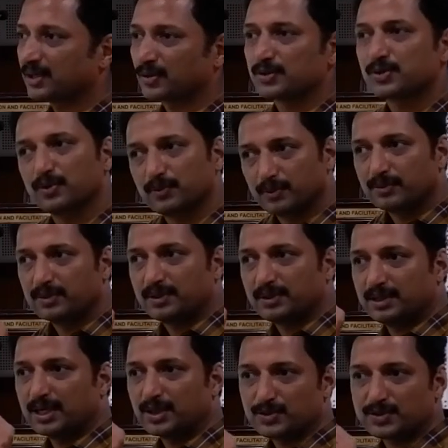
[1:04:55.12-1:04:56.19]
and all. So
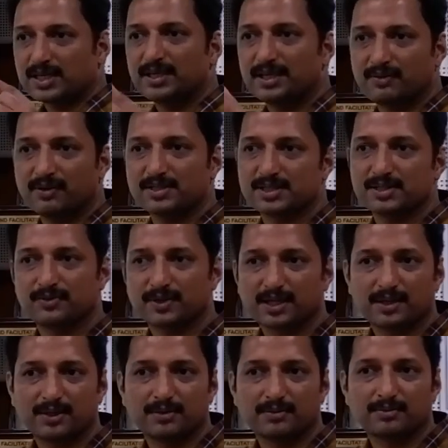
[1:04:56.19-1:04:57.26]
nanoscale devices we
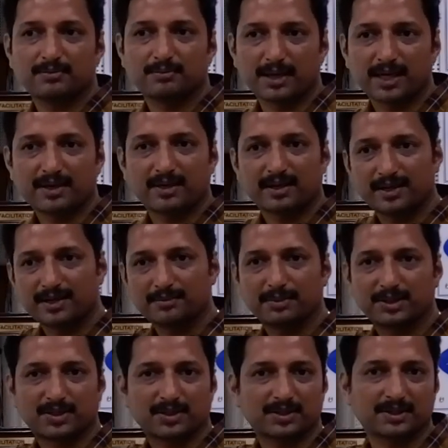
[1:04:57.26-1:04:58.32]
can make and
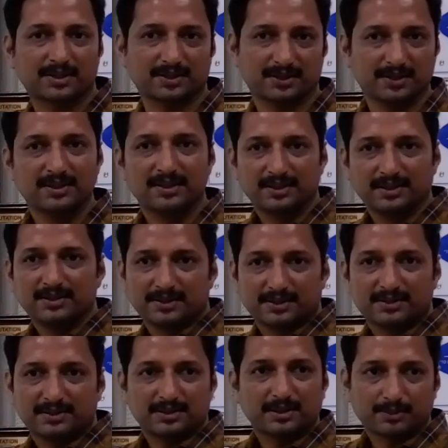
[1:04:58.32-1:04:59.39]
measure the
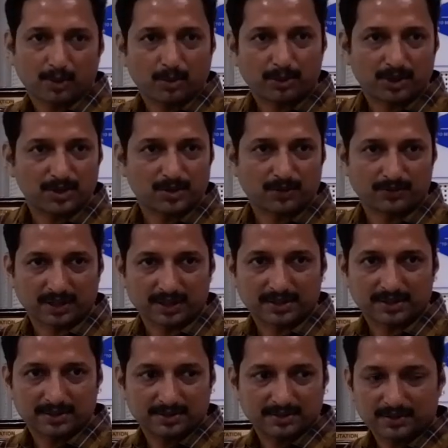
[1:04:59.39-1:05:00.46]
properties
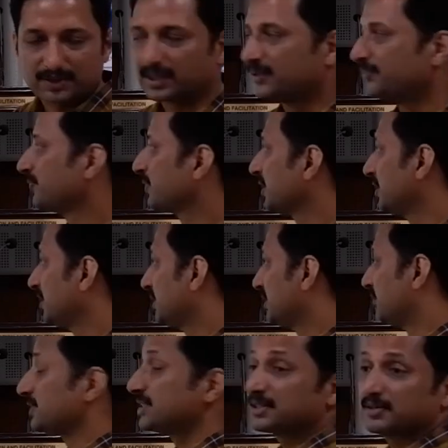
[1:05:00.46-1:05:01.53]
that. Okay,
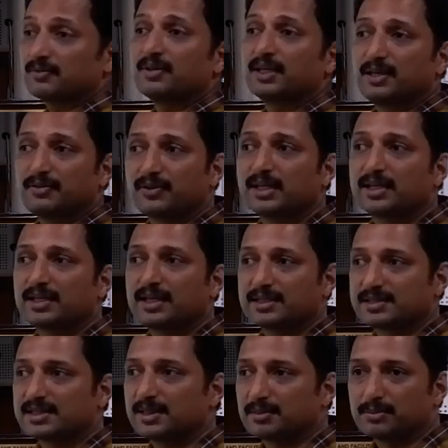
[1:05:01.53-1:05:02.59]
which is very difficult in
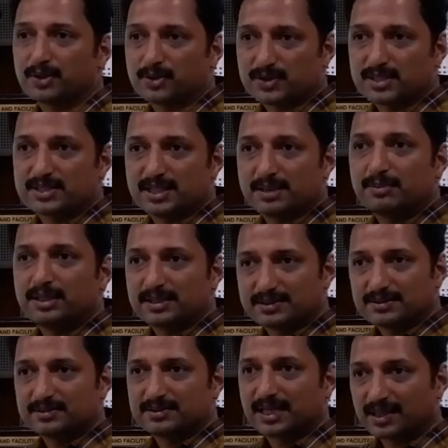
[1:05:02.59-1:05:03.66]
STM, because STM
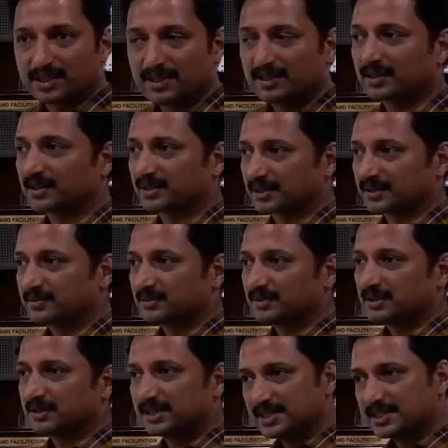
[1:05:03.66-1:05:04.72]
needs tunneling current.
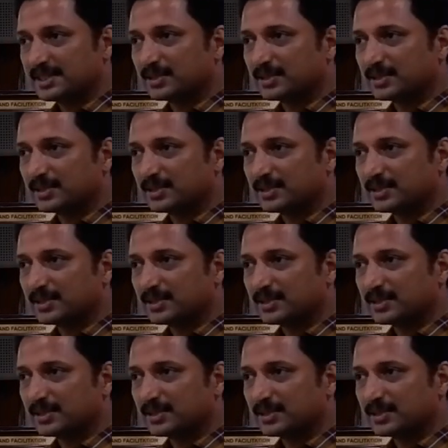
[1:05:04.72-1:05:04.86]
This is